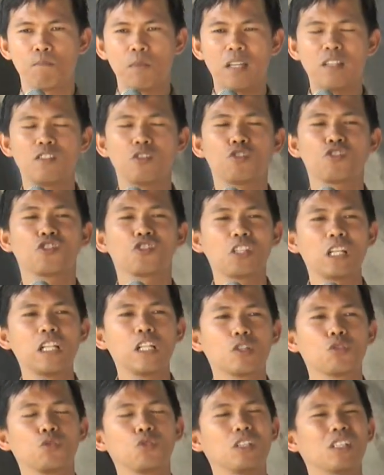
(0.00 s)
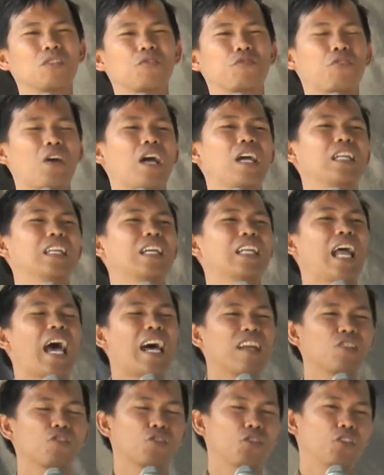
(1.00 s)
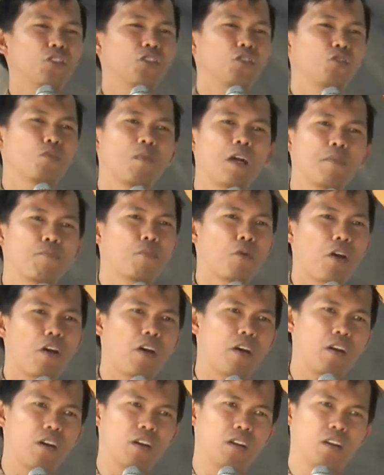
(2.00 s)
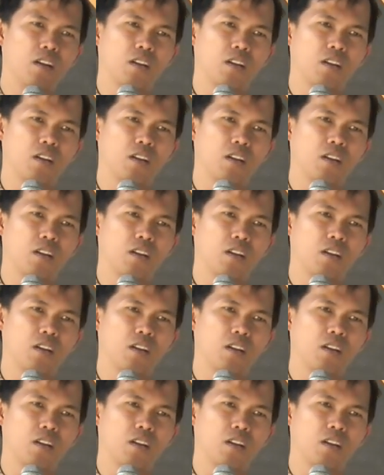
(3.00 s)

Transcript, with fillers: and still couldn't find an answer to my prayer.